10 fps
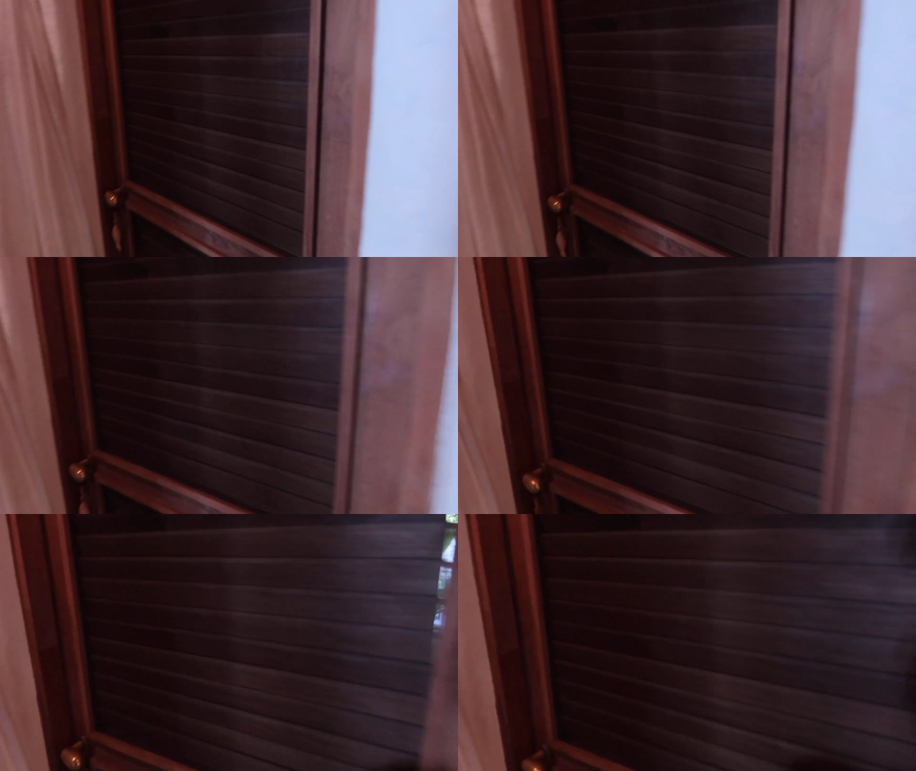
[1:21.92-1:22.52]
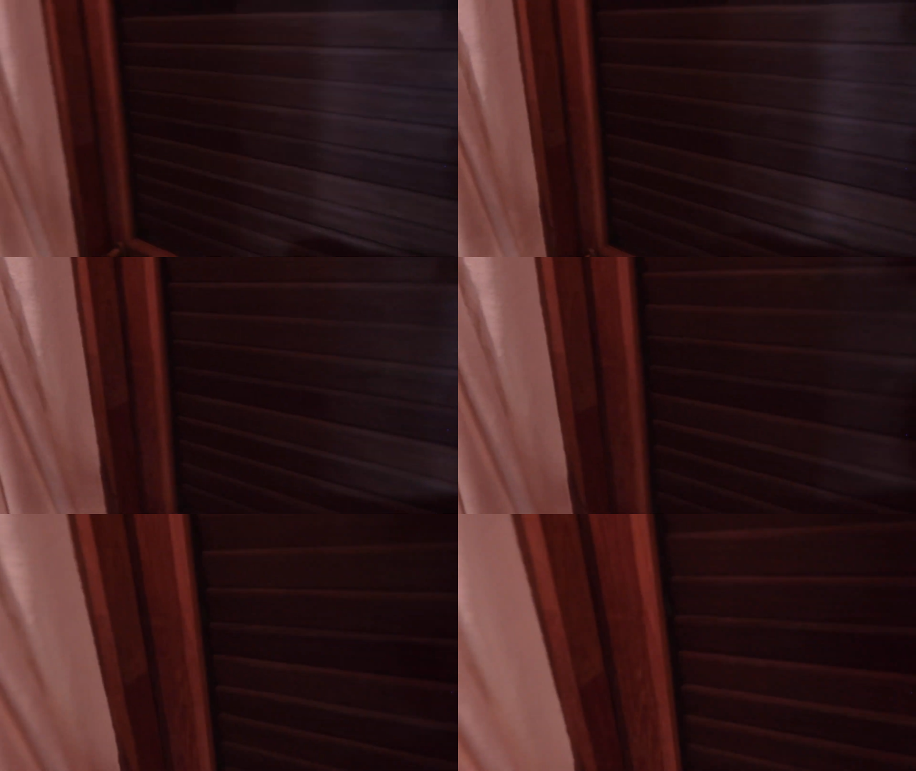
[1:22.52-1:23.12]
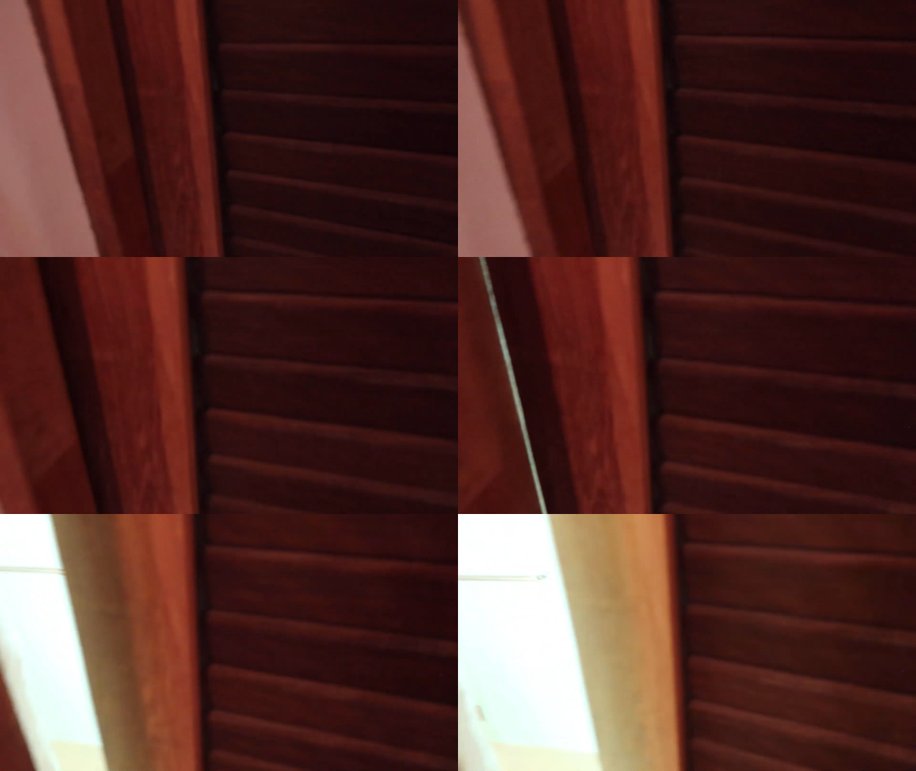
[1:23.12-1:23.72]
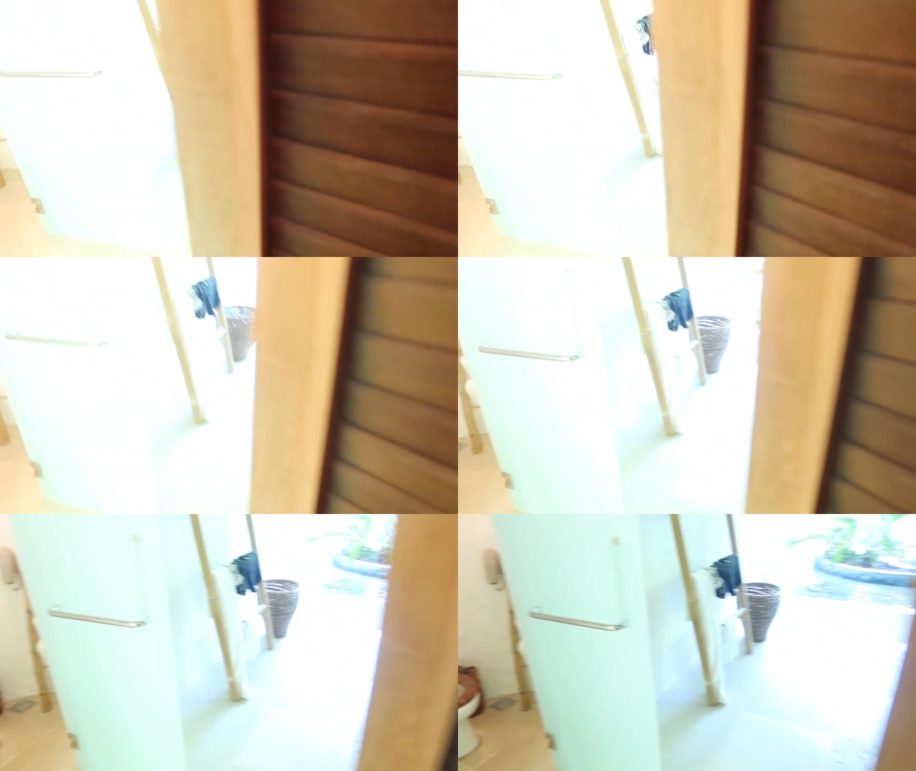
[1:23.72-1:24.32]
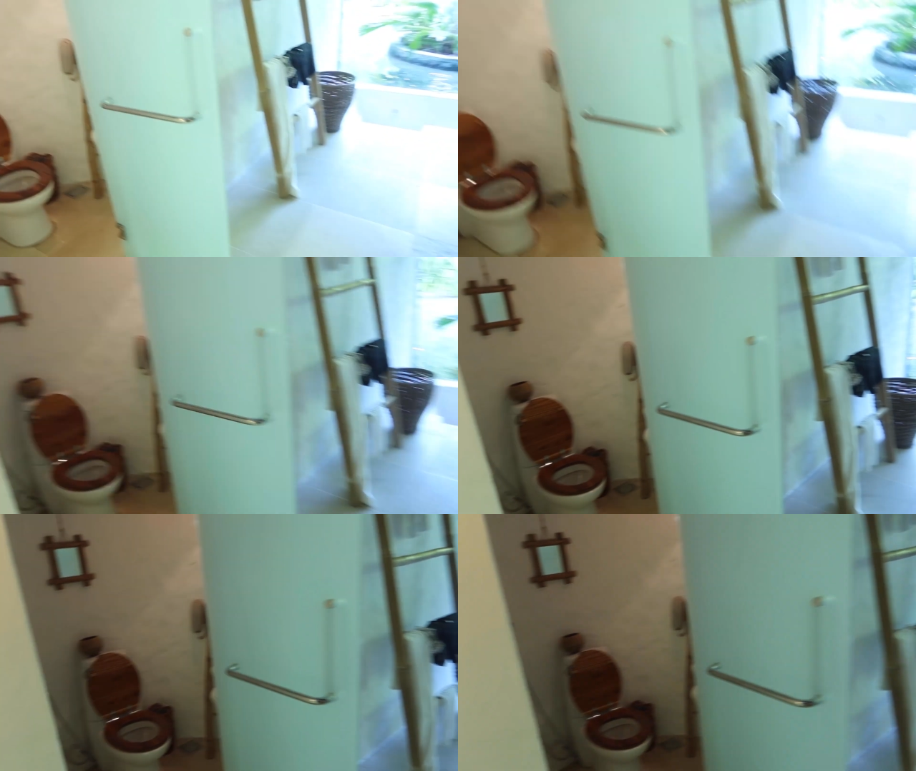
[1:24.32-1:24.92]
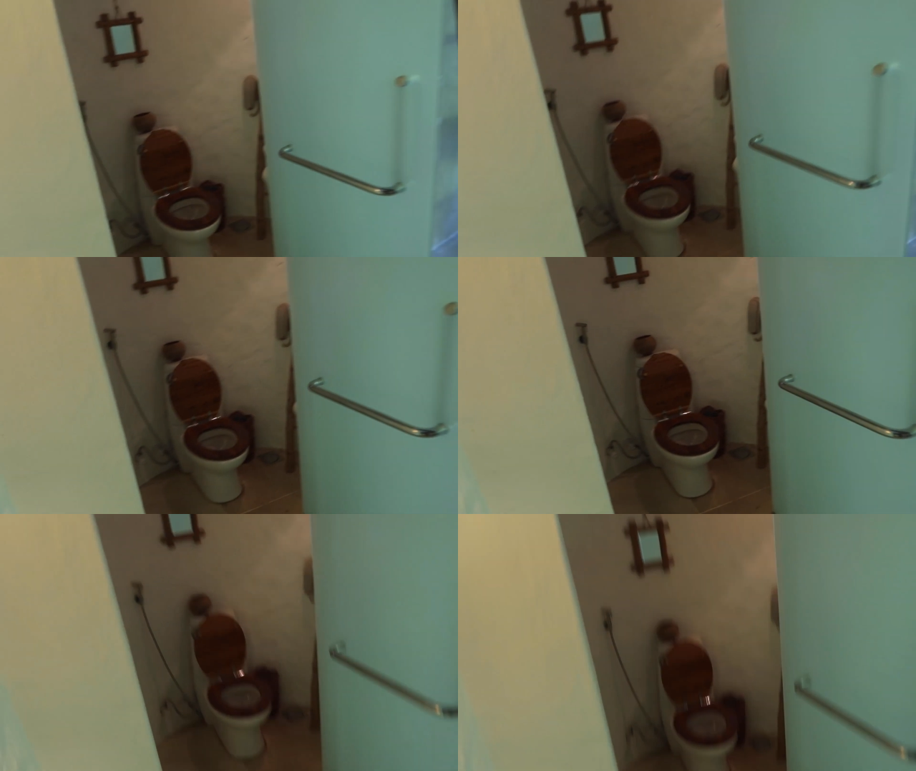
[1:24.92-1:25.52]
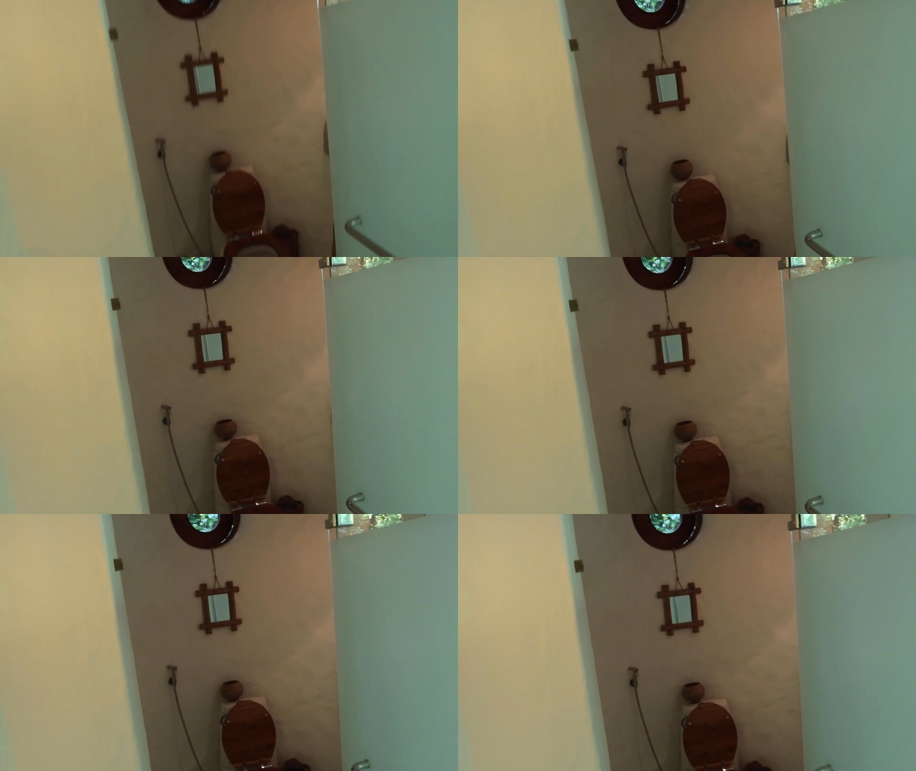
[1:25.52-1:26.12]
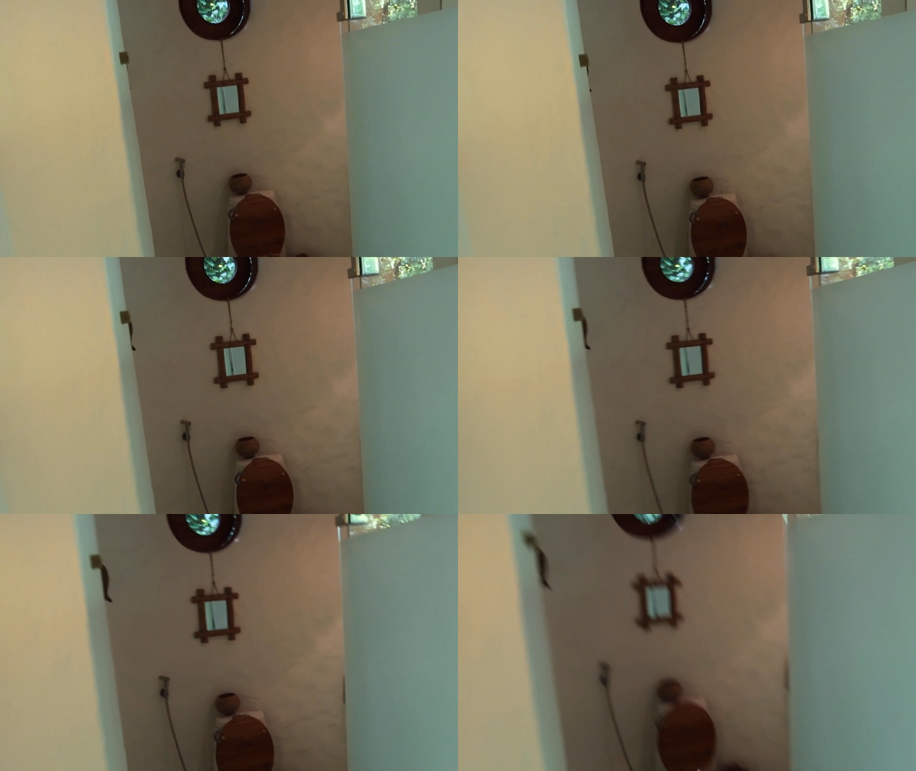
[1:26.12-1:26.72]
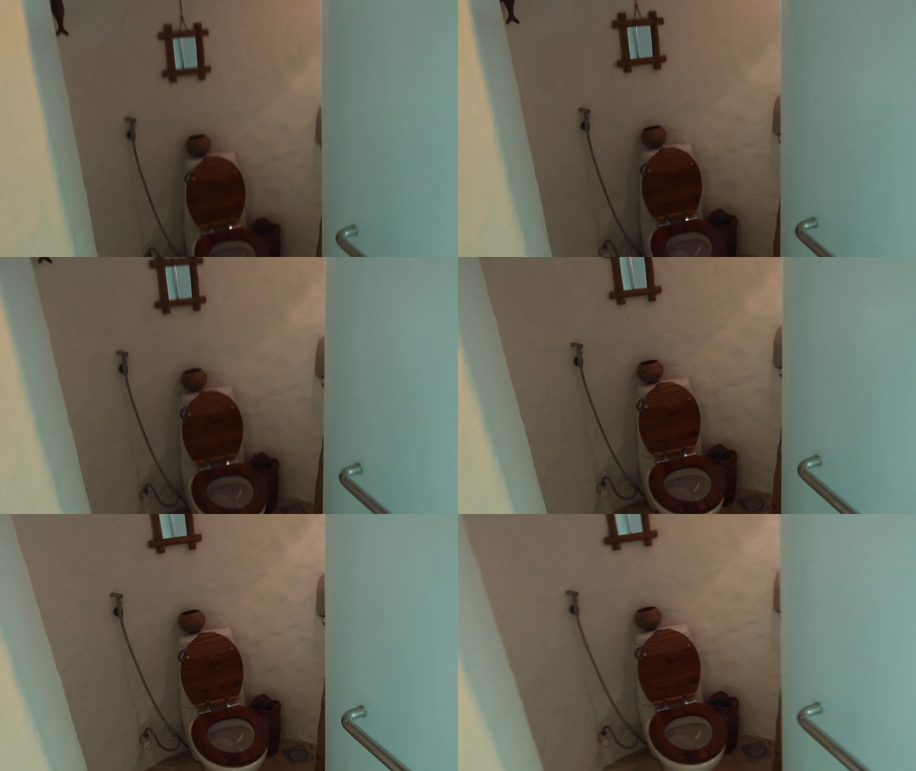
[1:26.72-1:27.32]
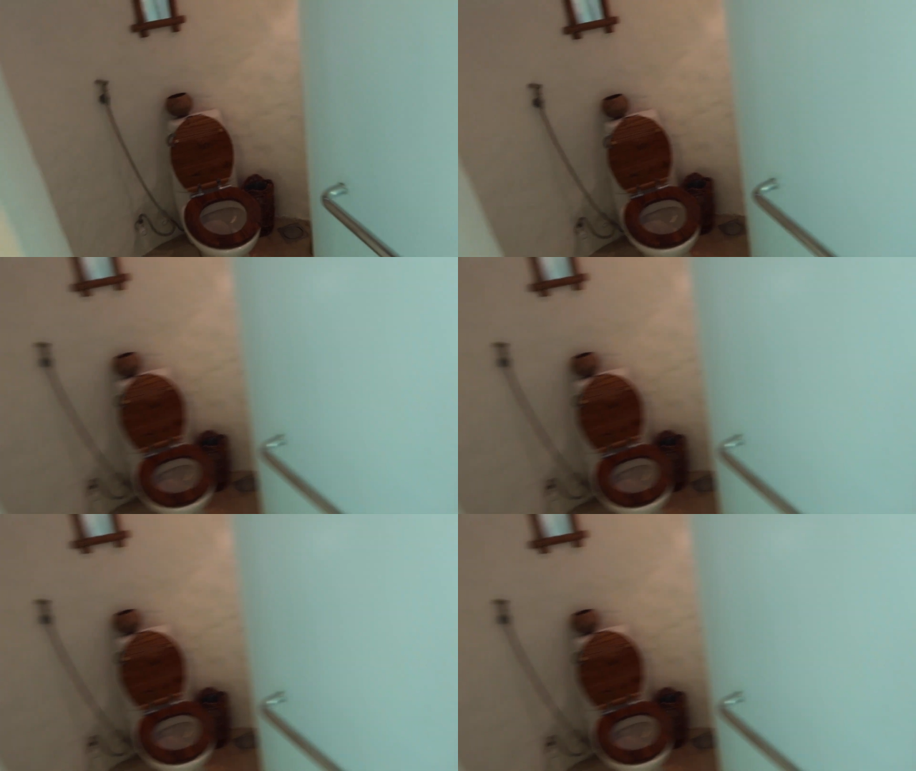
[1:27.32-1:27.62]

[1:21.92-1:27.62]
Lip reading: [unreadable: no face in view]